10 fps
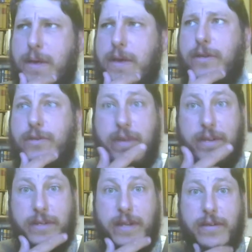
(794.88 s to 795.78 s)
So he
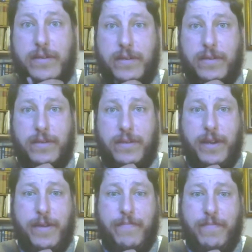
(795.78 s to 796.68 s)
extends this
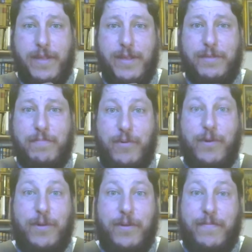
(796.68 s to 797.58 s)
um, this
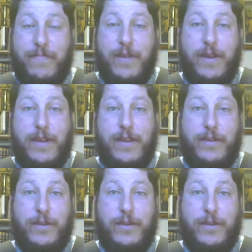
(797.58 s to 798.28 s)
bull uh,